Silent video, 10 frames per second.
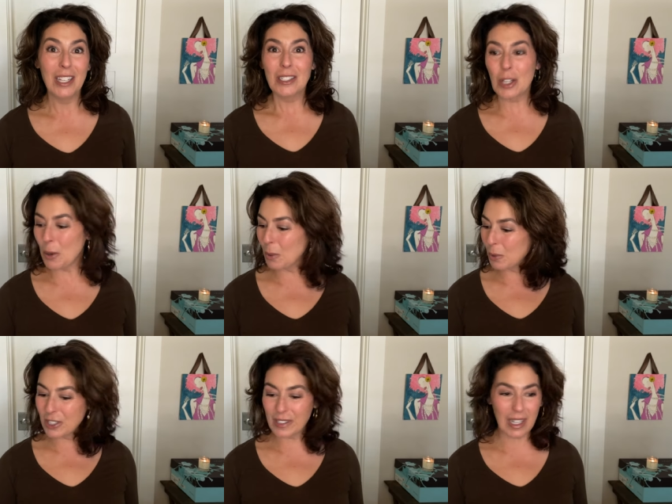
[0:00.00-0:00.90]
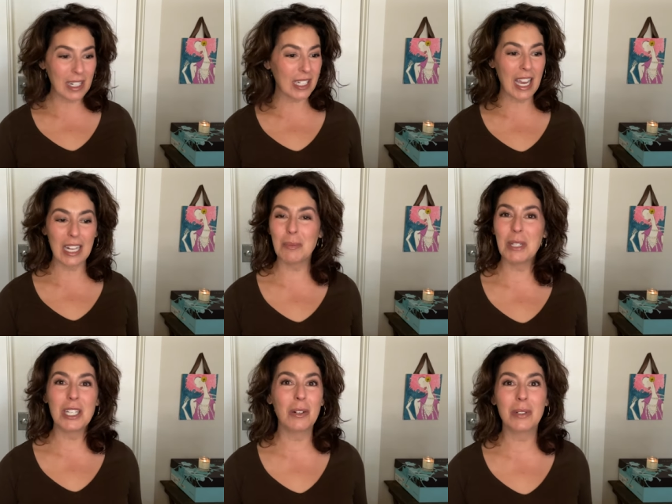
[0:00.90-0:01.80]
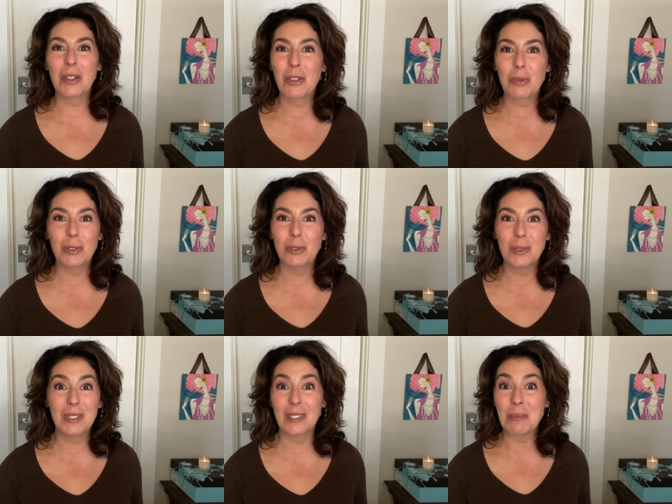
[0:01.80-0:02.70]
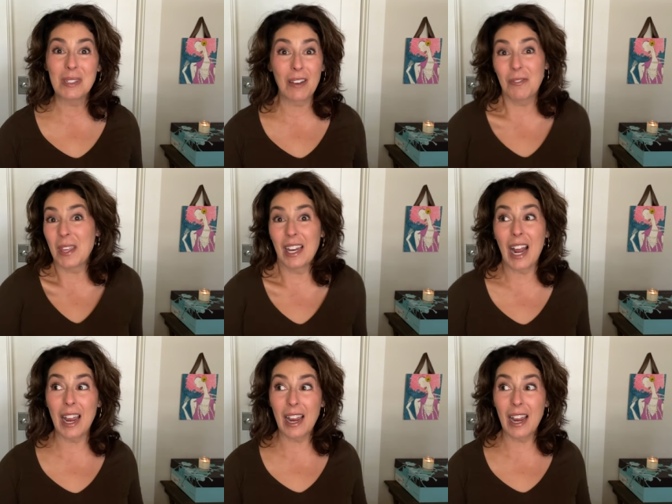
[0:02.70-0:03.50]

So we're just gonna kinda be going through some stuff that